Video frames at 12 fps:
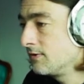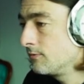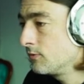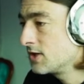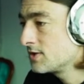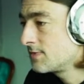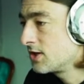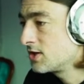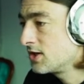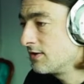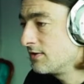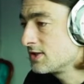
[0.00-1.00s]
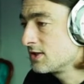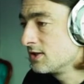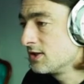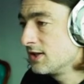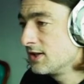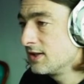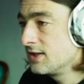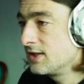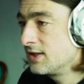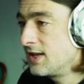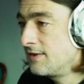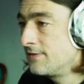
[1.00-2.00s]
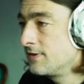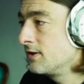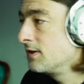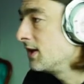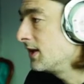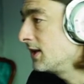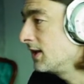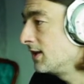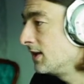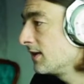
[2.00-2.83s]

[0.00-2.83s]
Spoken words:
where's Macho? Here he is. Definitely